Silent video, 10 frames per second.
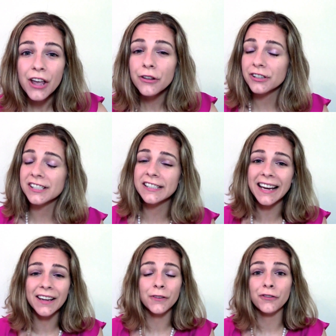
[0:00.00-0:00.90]
They're
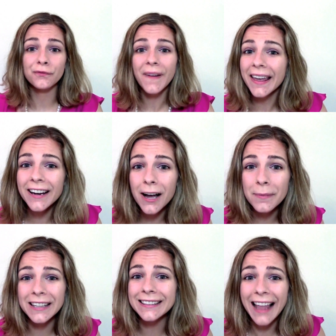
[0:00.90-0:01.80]
sick and they're fed up,
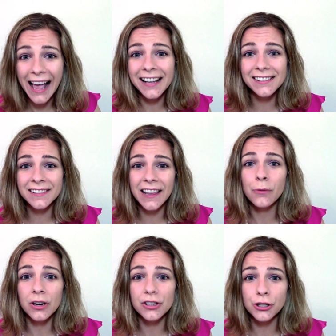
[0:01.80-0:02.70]
and the last thing they
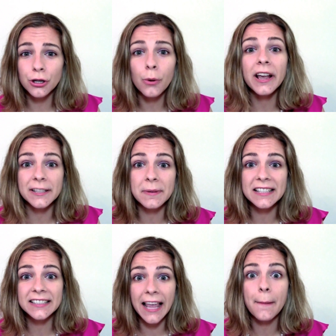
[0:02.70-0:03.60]
want to do is be
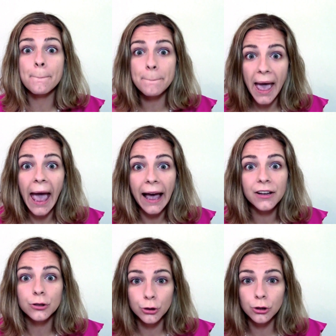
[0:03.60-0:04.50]
sent
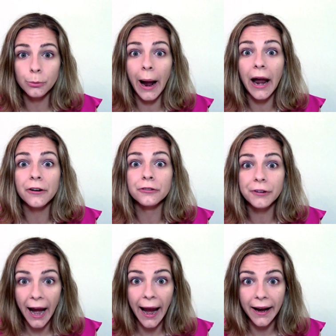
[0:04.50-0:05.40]
back to
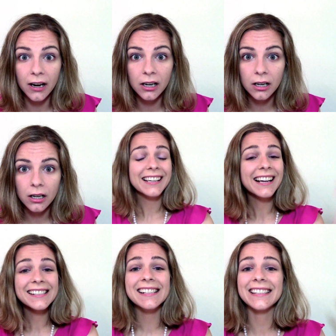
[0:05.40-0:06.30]
Iraq.
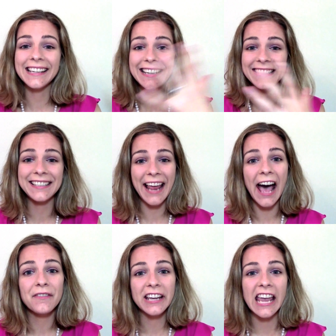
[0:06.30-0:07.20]
Because it's easy to
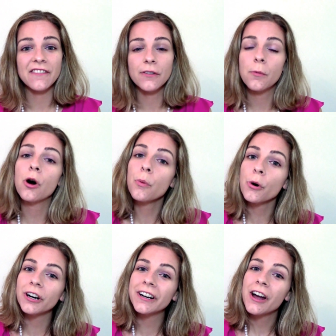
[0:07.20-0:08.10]
advocate for more
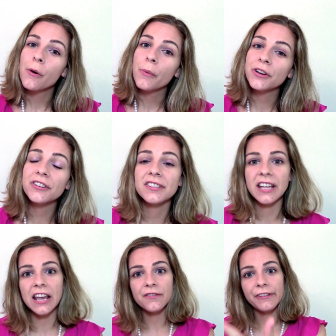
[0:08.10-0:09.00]
war when you're
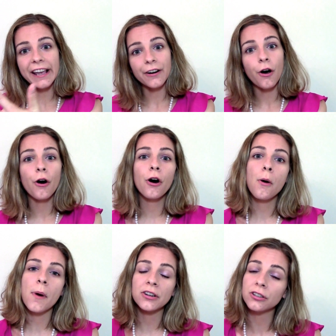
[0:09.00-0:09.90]
safely at
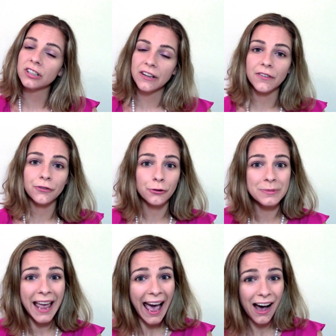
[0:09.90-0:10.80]
home on your living
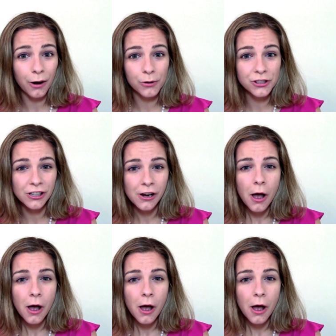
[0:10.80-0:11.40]
room couch.